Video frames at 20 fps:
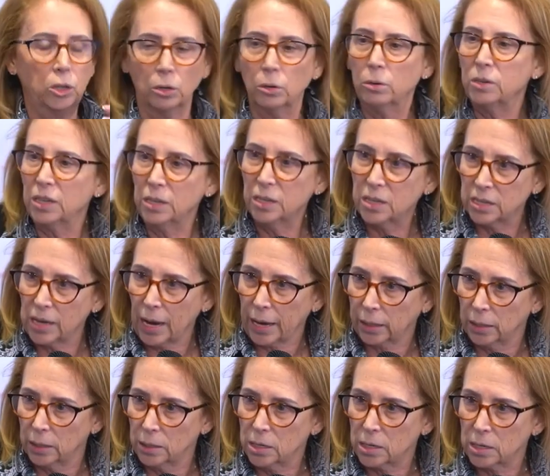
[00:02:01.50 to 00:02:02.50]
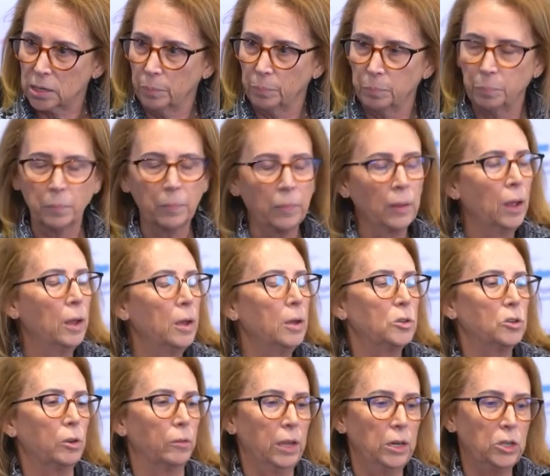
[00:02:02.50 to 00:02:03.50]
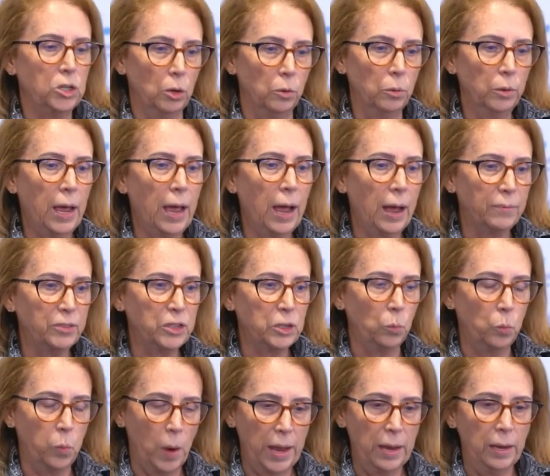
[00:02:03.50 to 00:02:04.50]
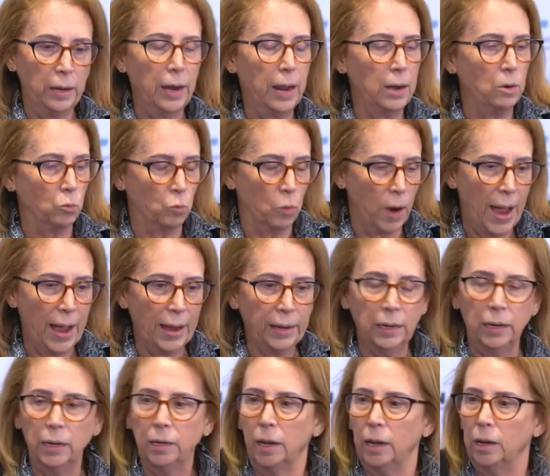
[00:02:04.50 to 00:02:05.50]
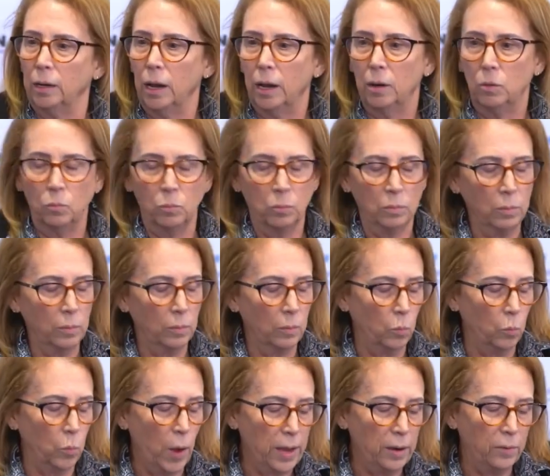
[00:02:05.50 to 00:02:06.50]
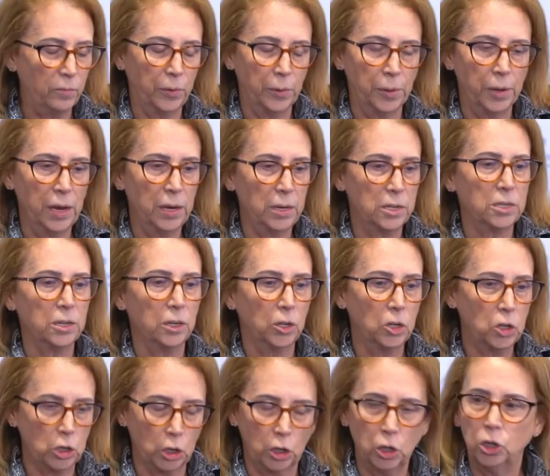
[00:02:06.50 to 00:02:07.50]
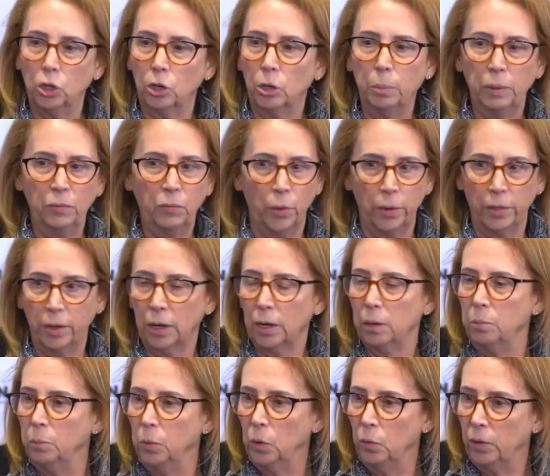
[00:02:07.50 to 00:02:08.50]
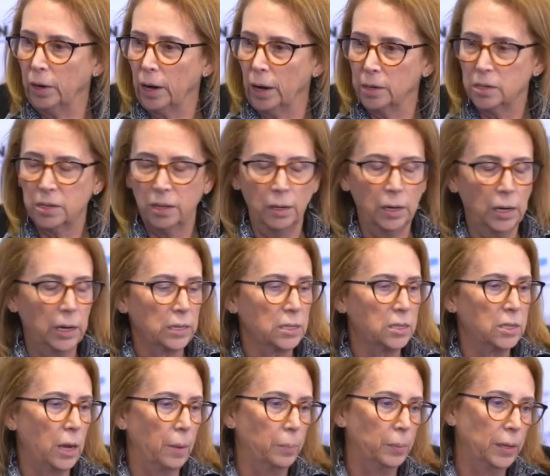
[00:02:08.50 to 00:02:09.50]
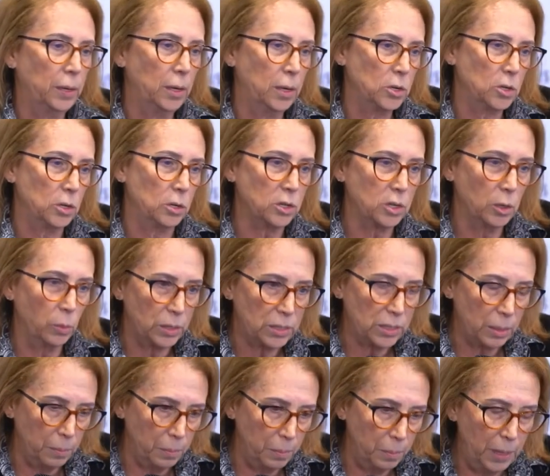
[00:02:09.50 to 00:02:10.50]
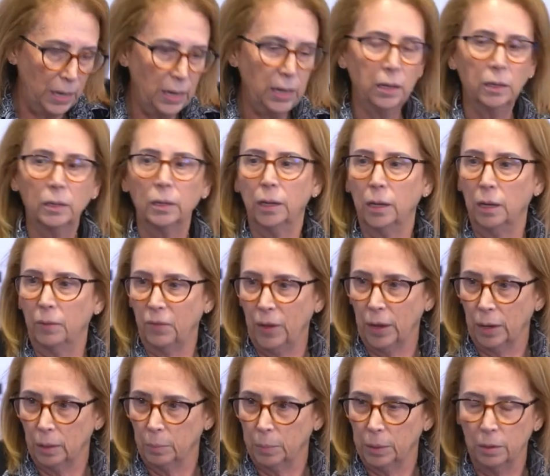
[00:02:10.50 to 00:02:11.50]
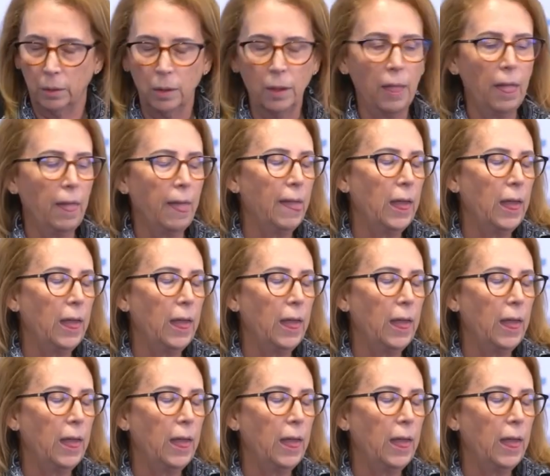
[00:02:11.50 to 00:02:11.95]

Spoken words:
cures in seconds. So they don't have to wait and rack it and wait for it to cure before they can move it on to the next application. So it's immediately available.